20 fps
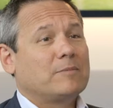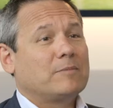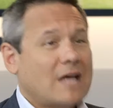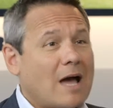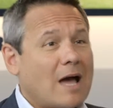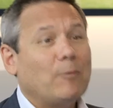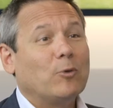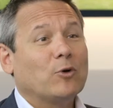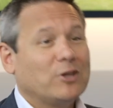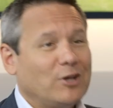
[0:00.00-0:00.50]

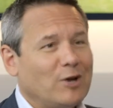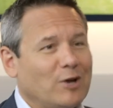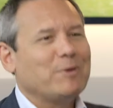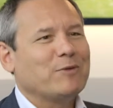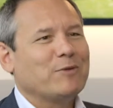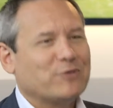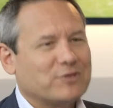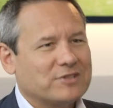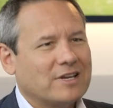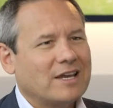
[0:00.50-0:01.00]
Tom will kill me
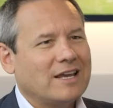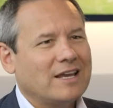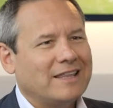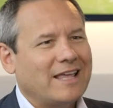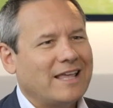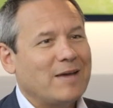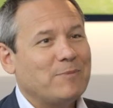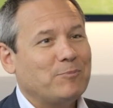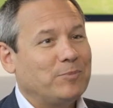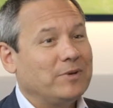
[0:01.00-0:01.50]
for saying
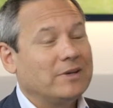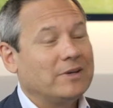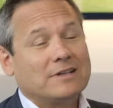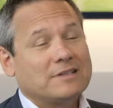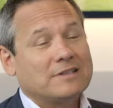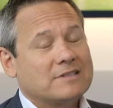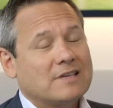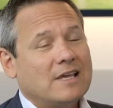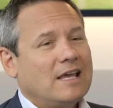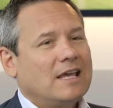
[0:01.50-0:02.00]
that
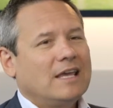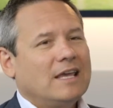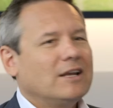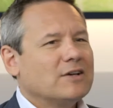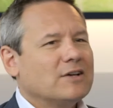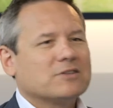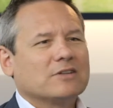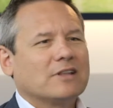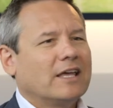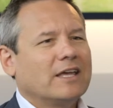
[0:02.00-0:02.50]
because he
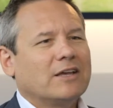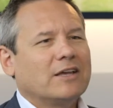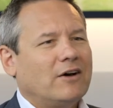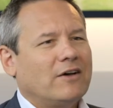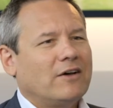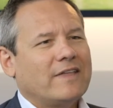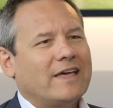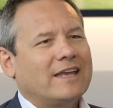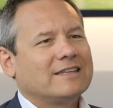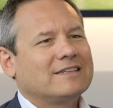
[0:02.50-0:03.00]
doesn't like all
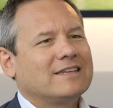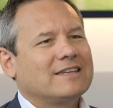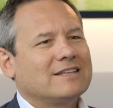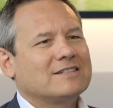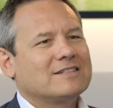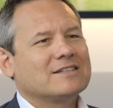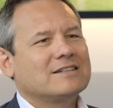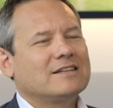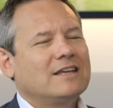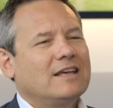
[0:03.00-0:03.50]
that
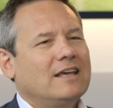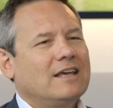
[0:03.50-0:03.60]
attention.